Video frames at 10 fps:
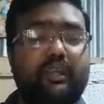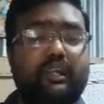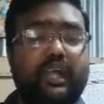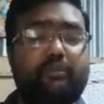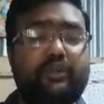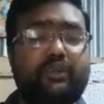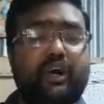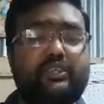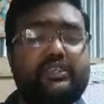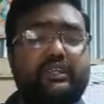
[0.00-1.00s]

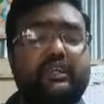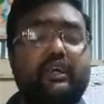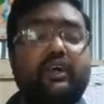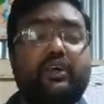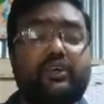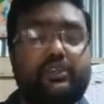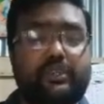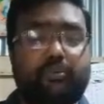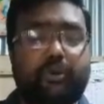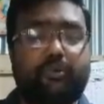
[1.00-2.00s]
climatology,
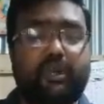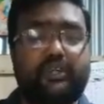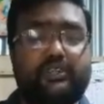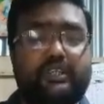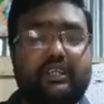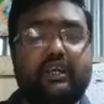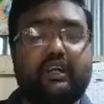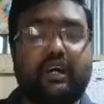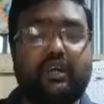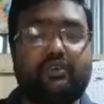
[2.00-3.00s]
geomorphology,
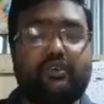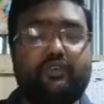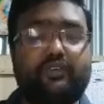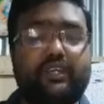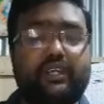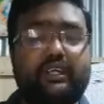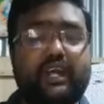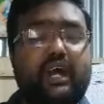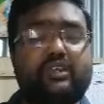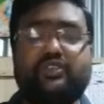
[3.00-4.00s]
cartography,
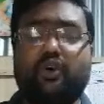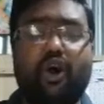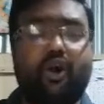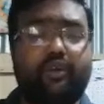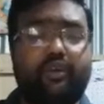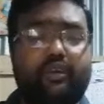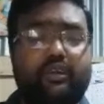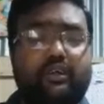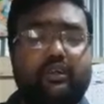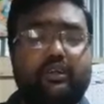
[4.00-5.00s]
and so on.
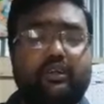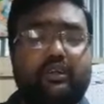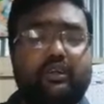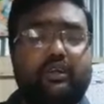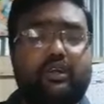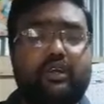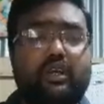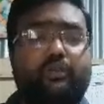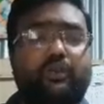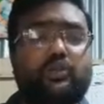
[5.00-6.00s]

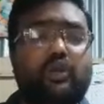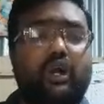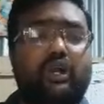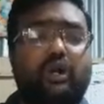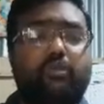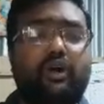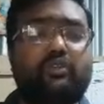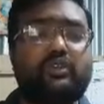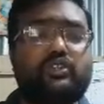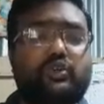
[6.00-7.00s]
If we talk
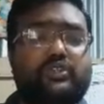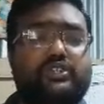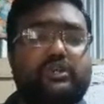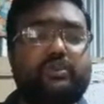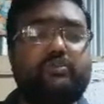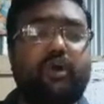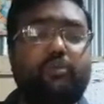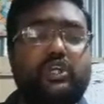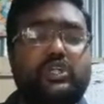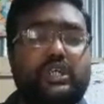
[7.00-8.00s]
about the sources of
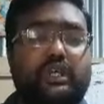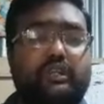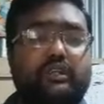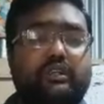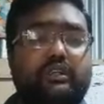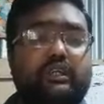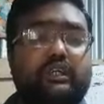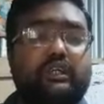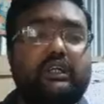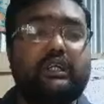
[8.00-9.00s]
information,
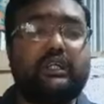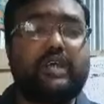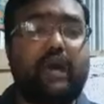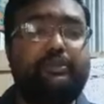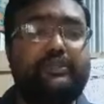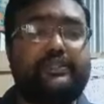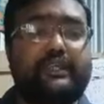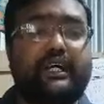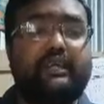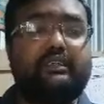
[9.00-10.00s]
it appears
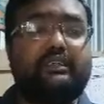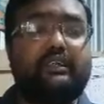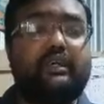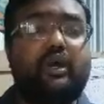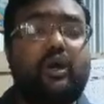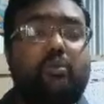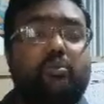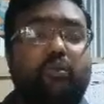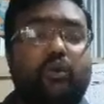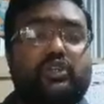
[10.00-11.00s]
that
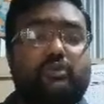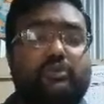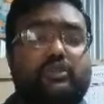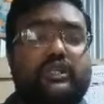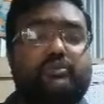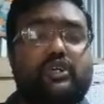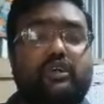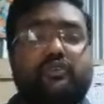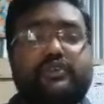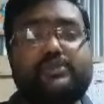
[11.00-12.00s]
most of the Muslim
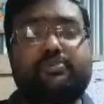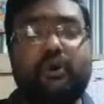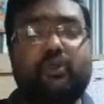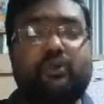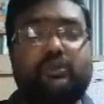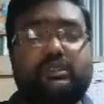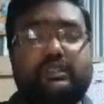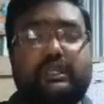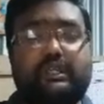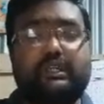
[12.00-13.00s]
geographers followed
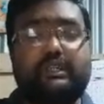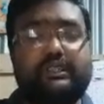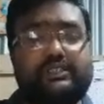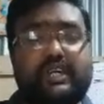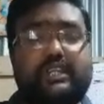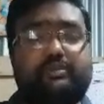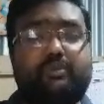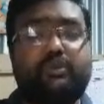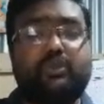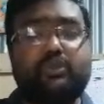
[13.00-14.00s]
the scientific
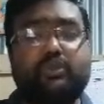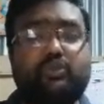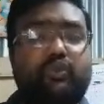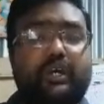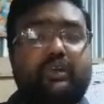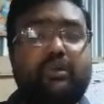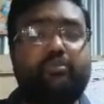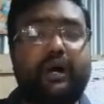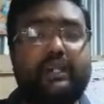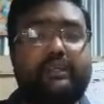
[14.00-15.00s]
method while
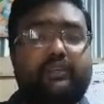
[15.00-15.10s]
compiling